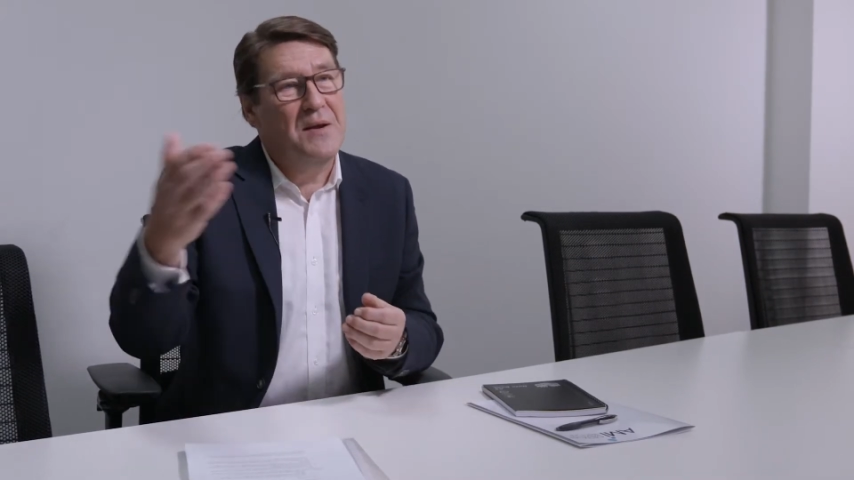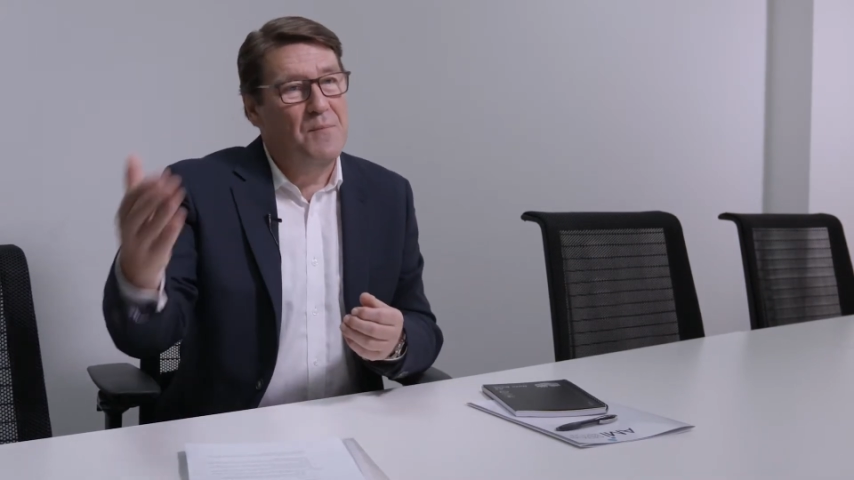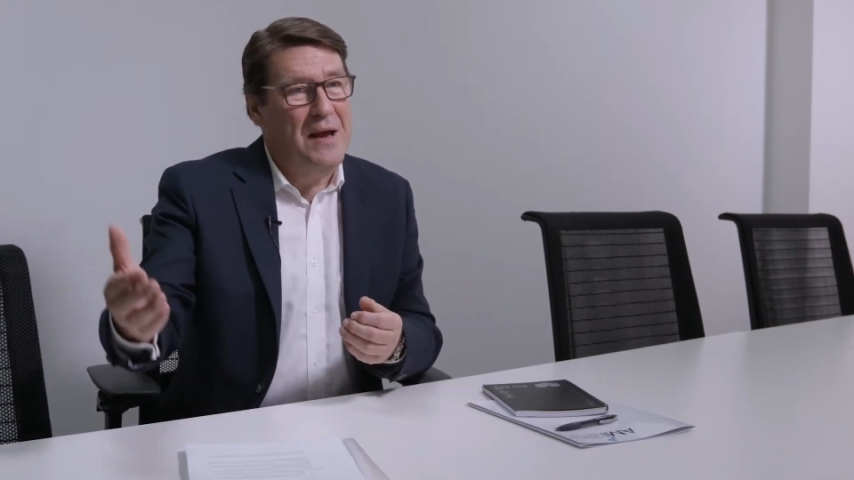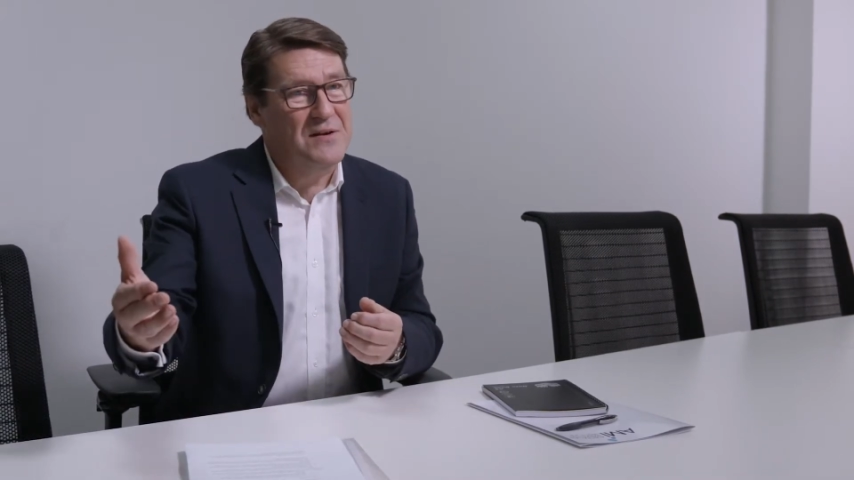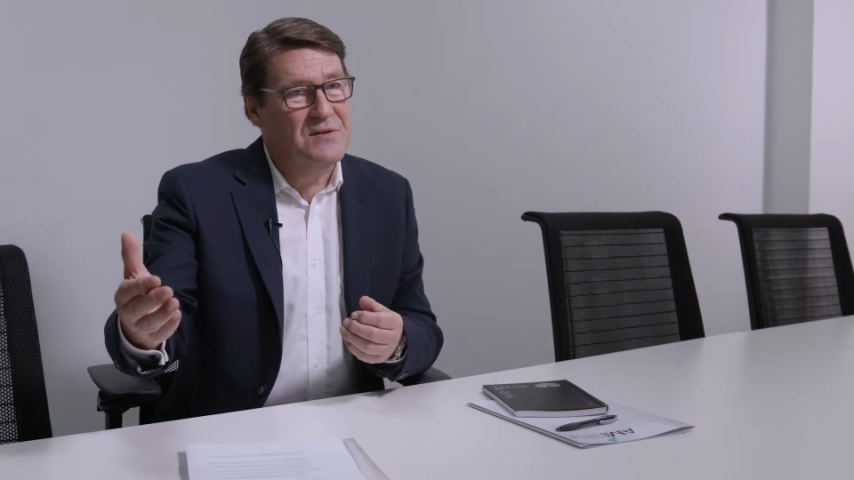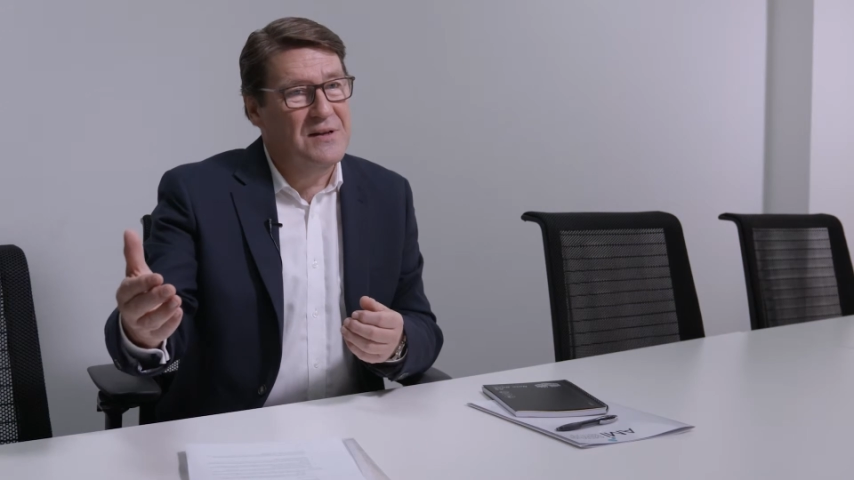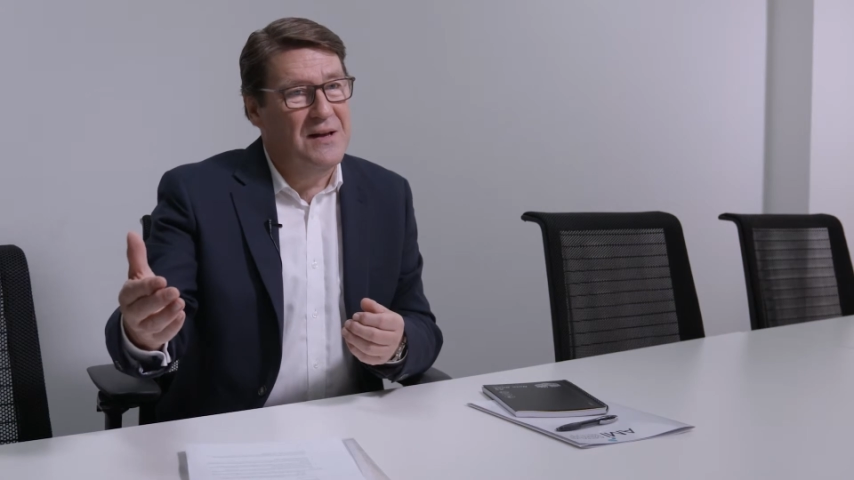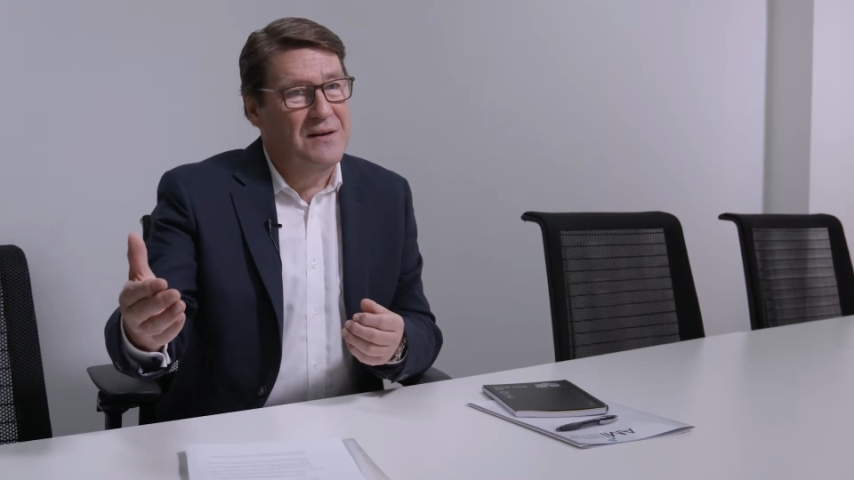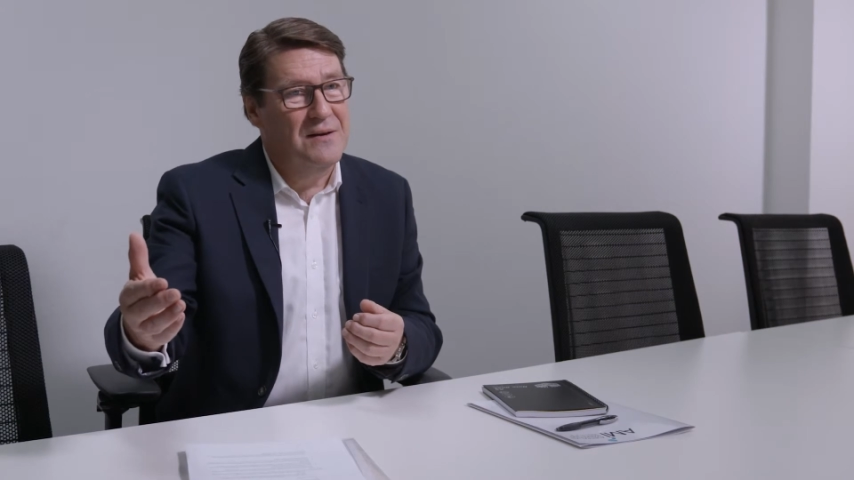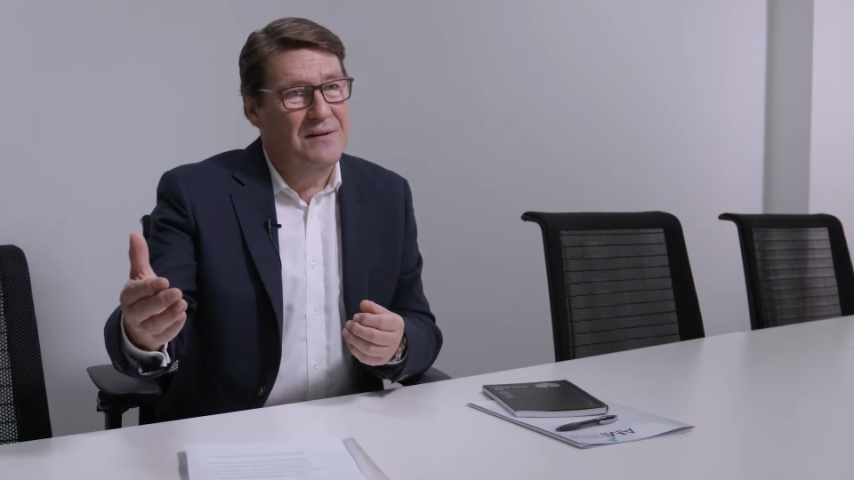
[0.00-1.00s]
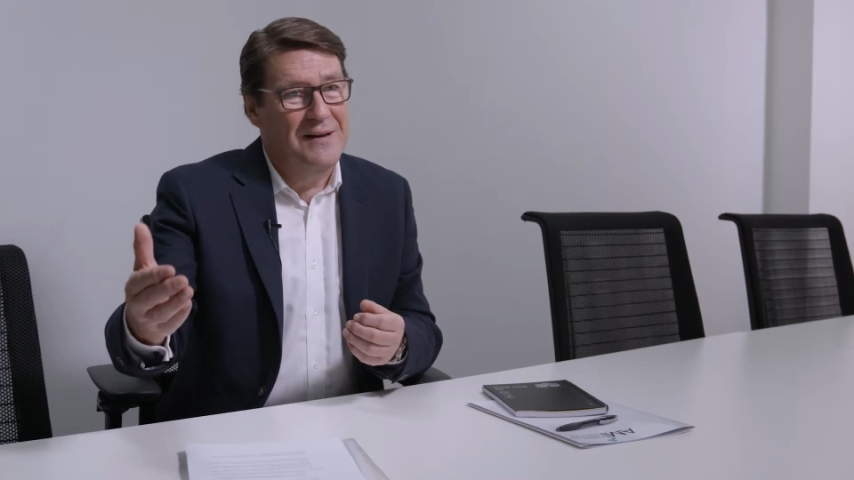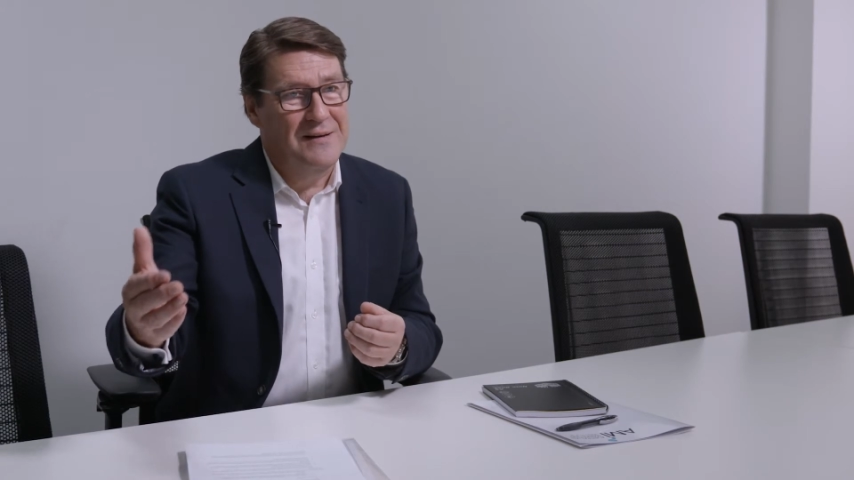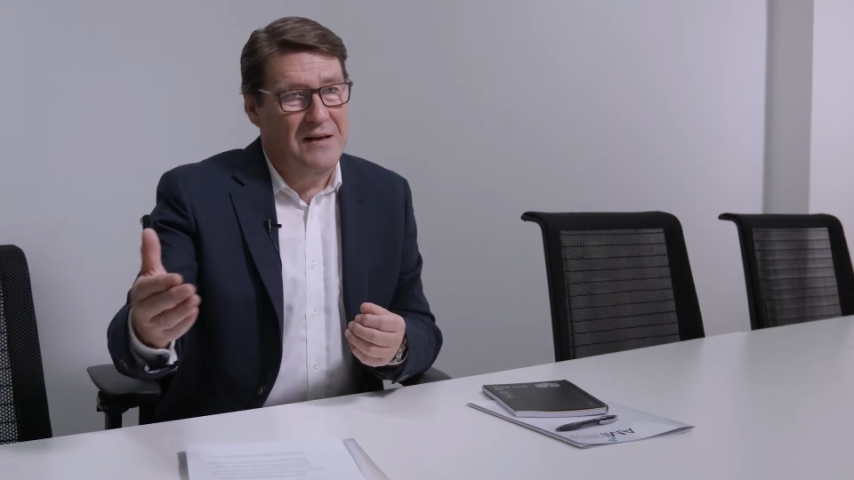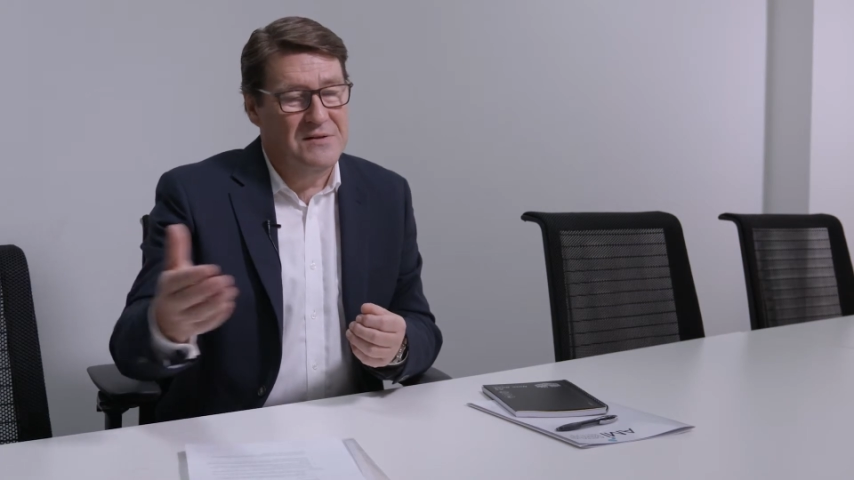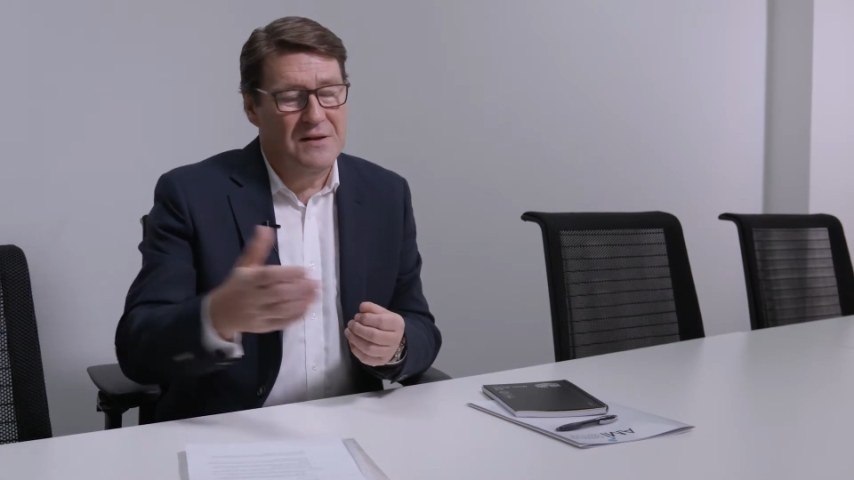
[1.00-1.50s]
impacts the end
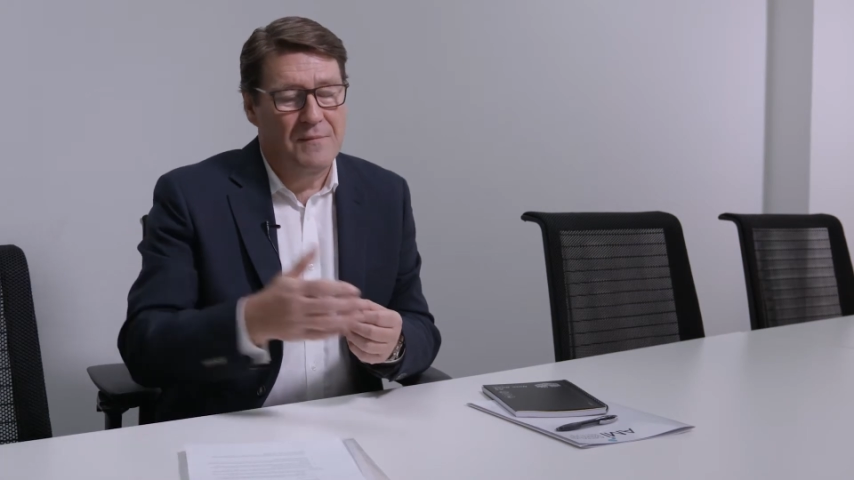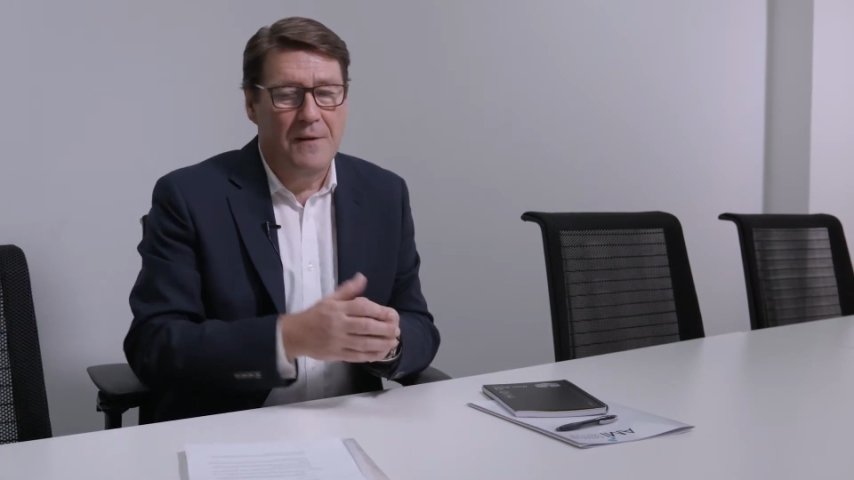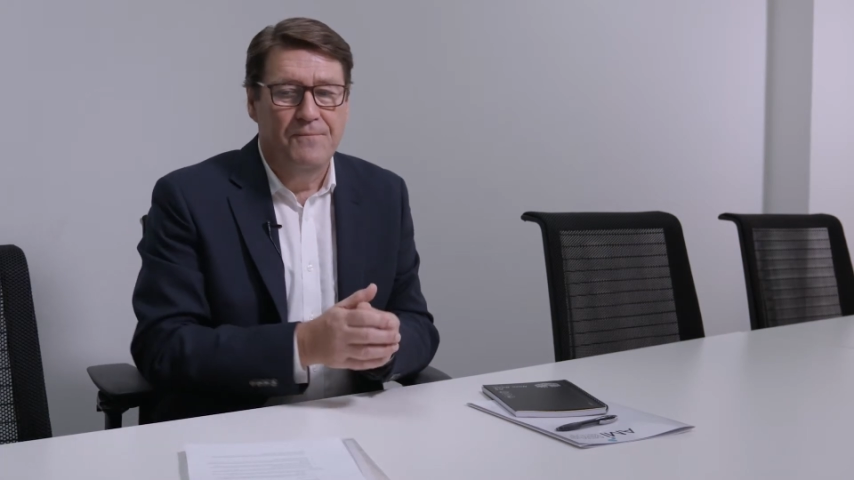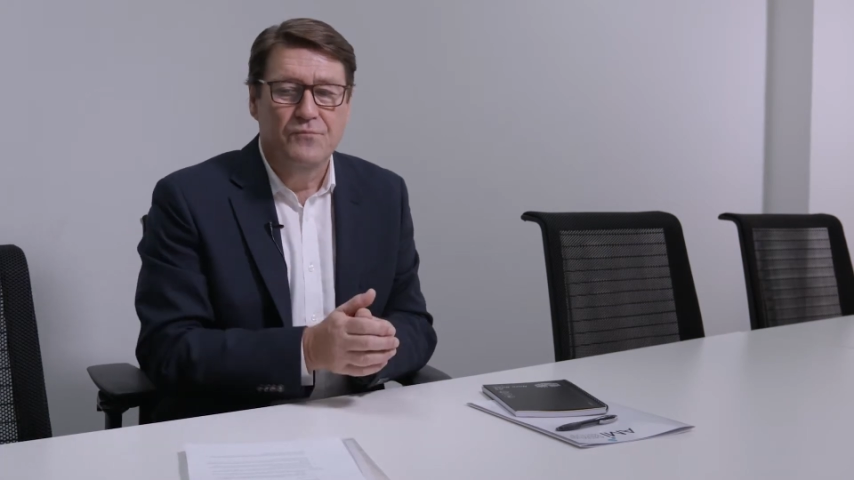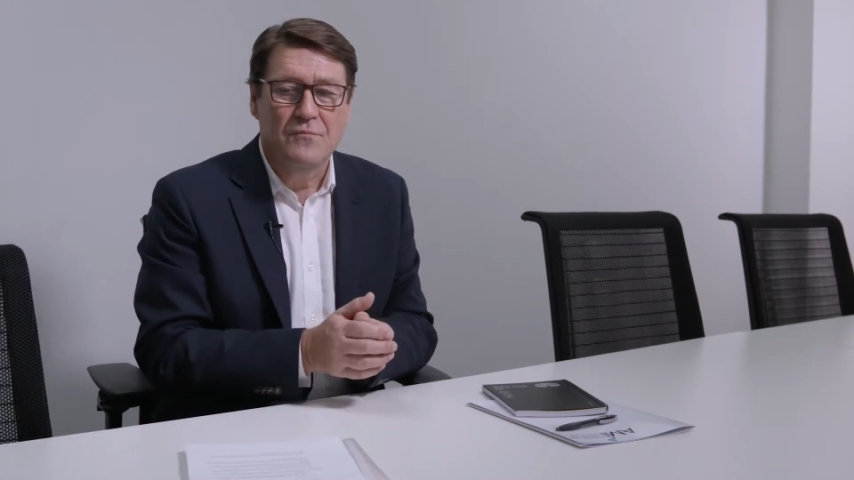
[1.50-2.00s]
customer,